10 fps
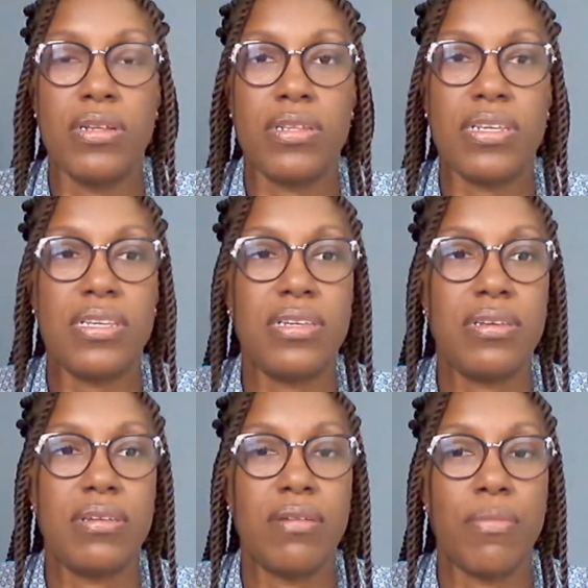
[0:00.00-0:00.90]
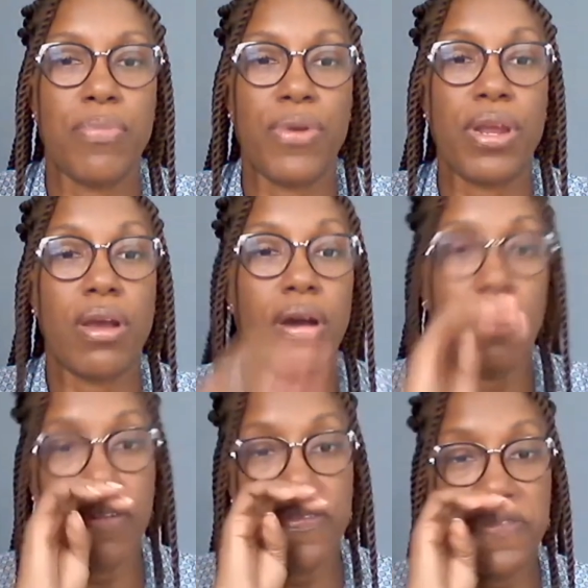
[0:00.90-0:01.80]
the break
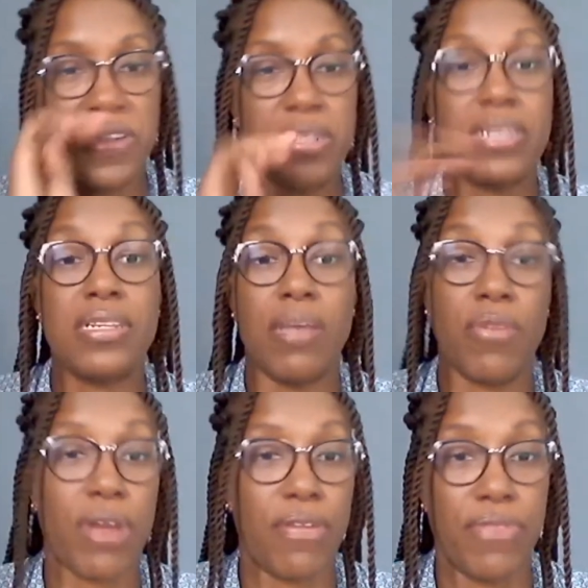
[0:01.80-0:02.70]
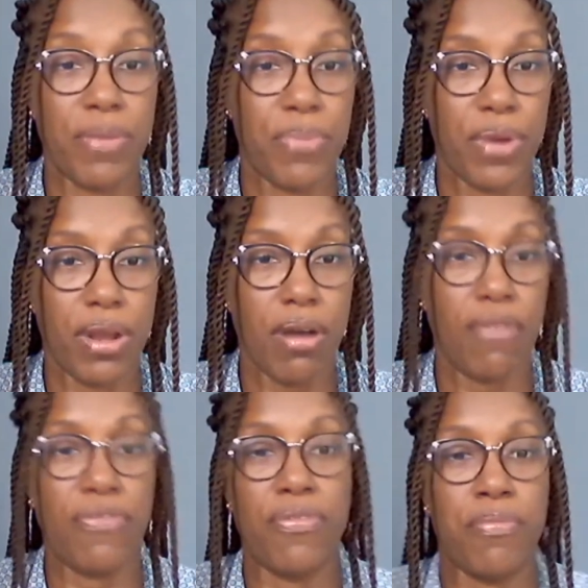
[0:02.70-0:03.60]
of the demographic break
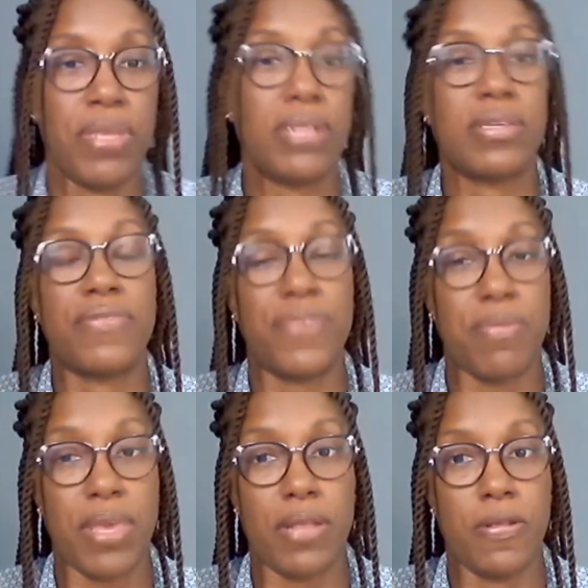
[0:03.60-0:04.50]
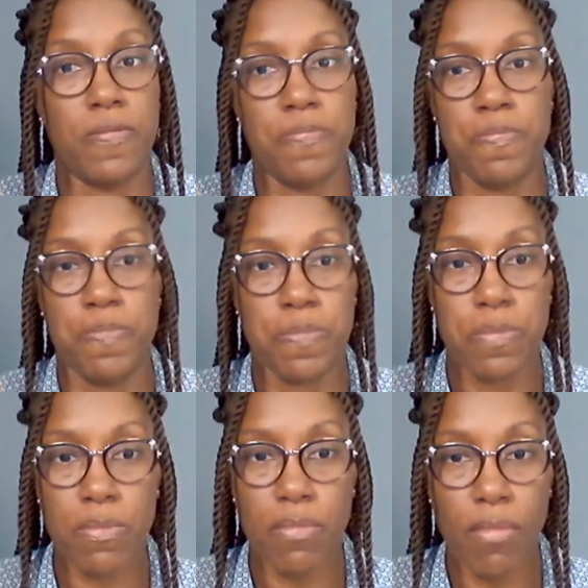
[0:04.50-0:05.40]
of male to female.
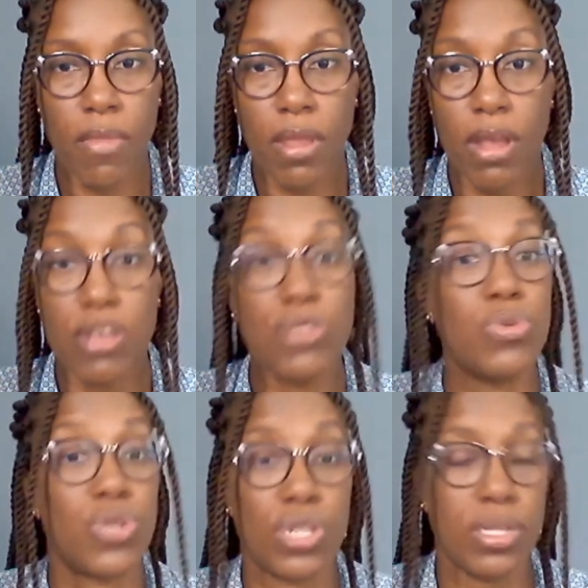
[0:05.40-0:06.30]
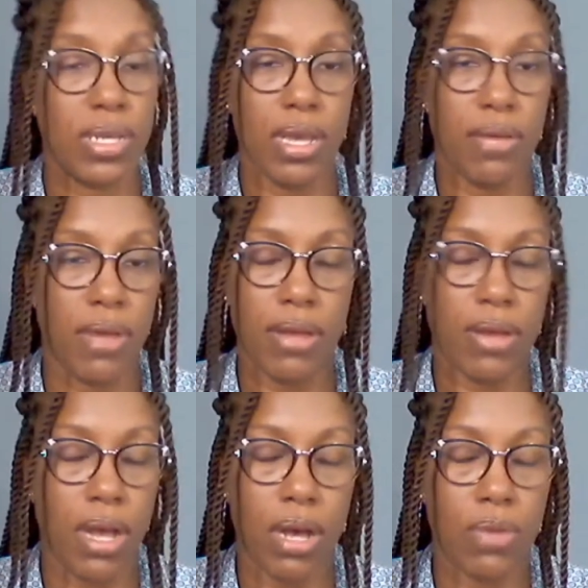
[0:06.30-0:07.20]
Usually, I
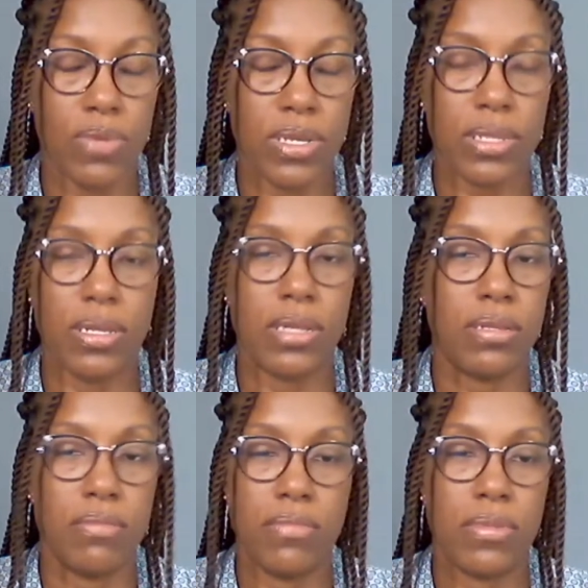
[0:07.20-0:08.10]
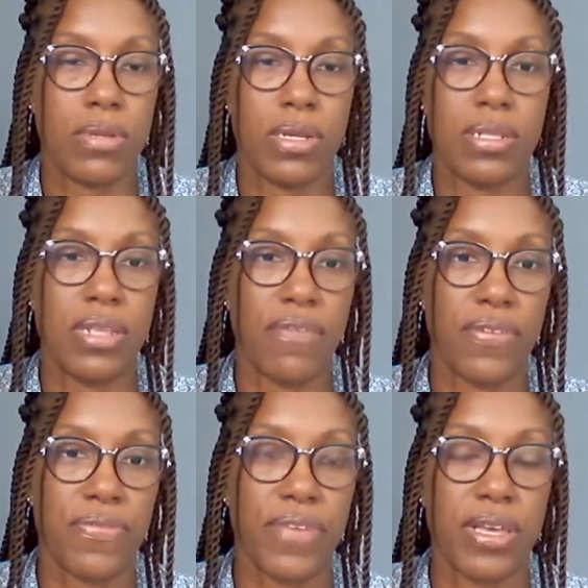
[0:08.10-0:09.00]
always it
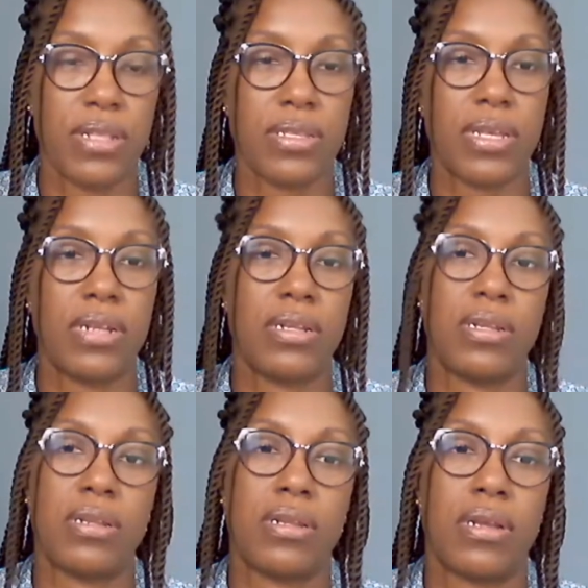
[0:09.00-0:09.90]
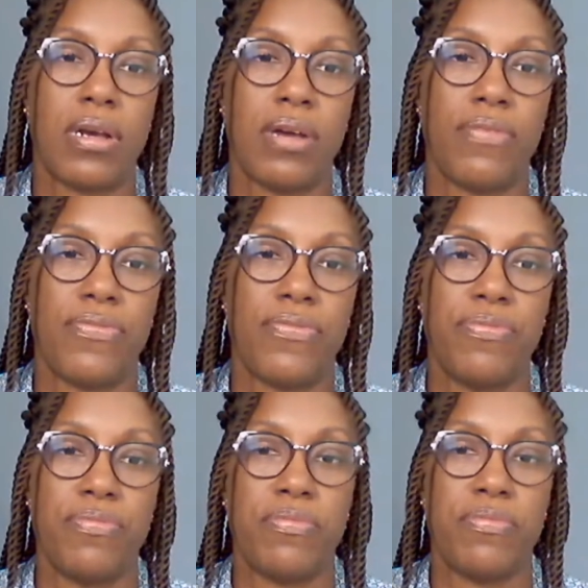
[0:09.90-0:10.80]
never fails, and I've
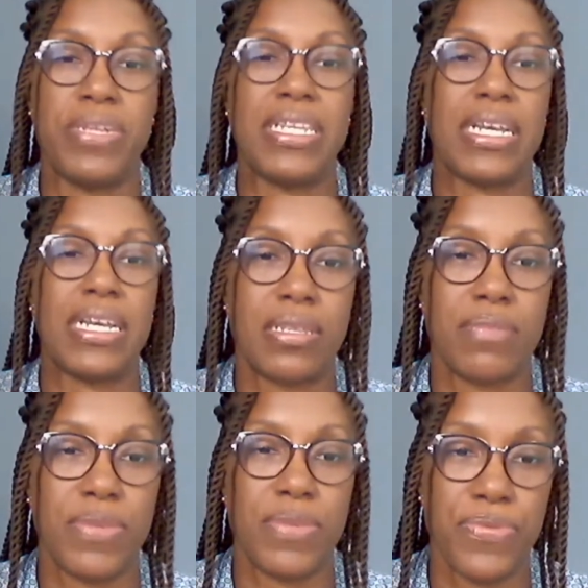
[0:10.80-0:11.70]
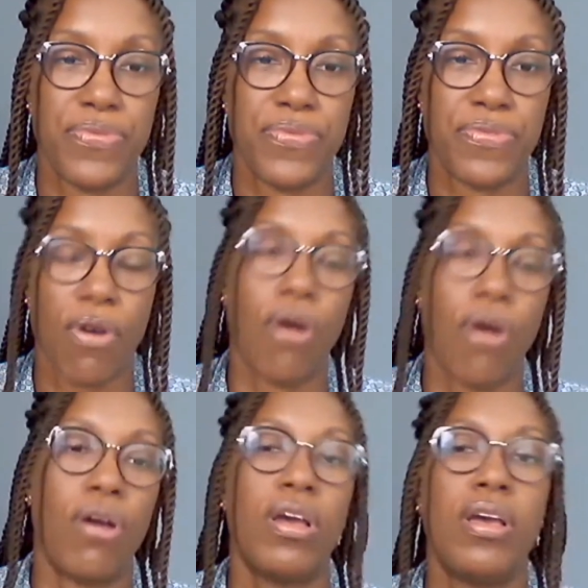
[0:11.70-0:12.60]
been yet to be proven wrong.